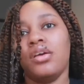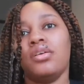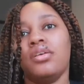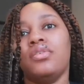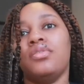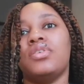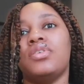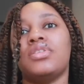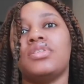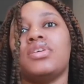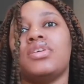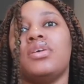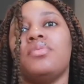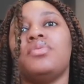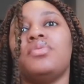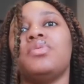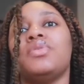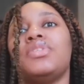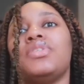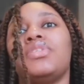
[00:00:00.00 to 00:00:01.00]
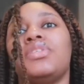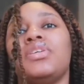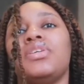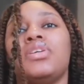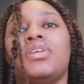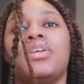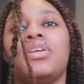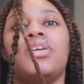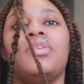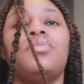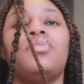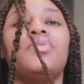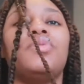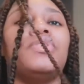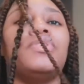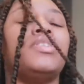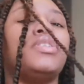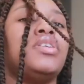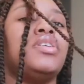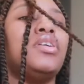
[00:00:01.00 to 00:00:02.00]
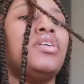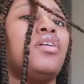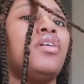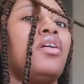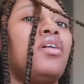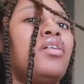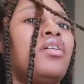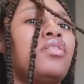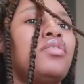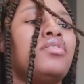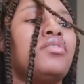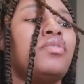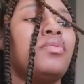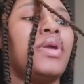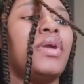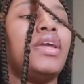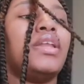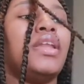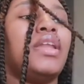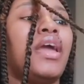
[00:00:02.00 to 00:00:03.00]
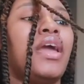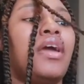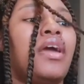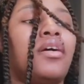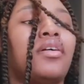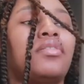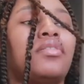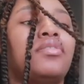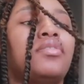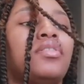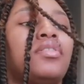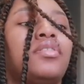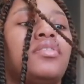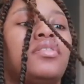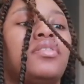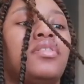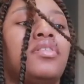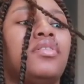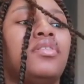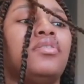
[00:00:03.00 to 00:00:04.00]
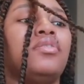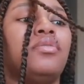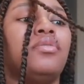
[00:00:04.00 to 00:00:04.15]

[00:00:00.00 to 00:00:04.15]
you just keep twisting all the way down, all the